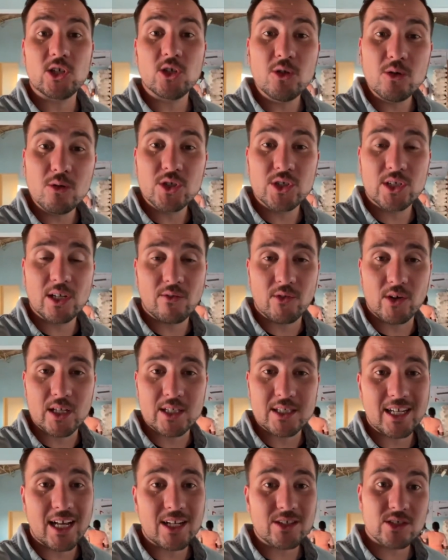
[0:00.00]
huge difference,
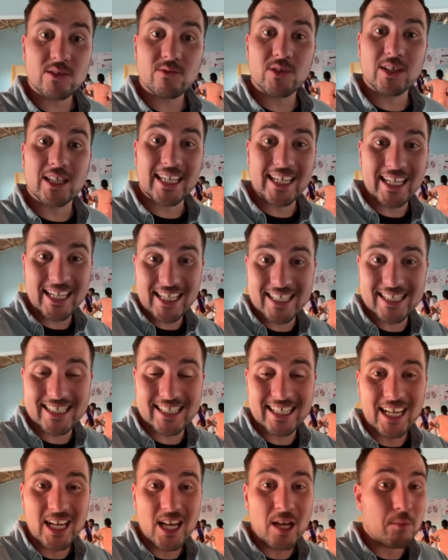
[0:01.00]
not just for the kids,
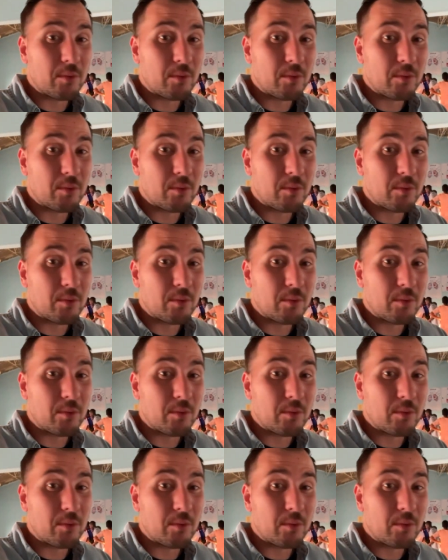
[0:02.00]
but